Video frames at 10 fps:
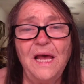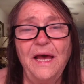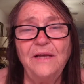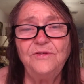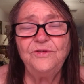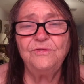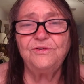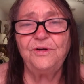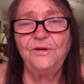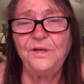as you're
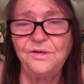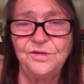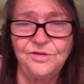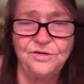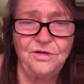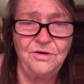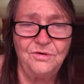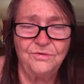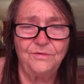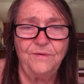turning to
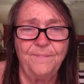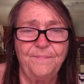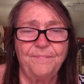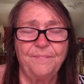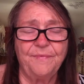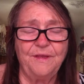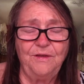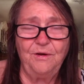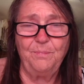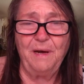stone,
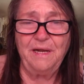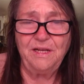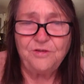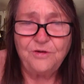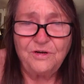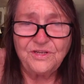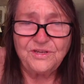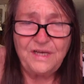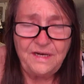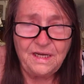your body starts
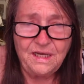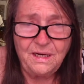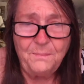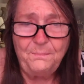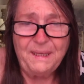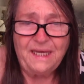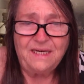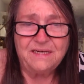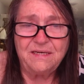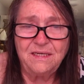getting in a
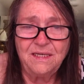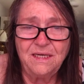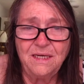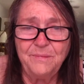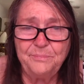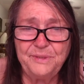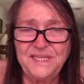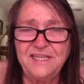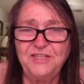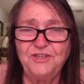bent
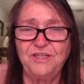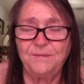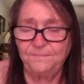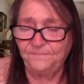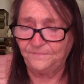position.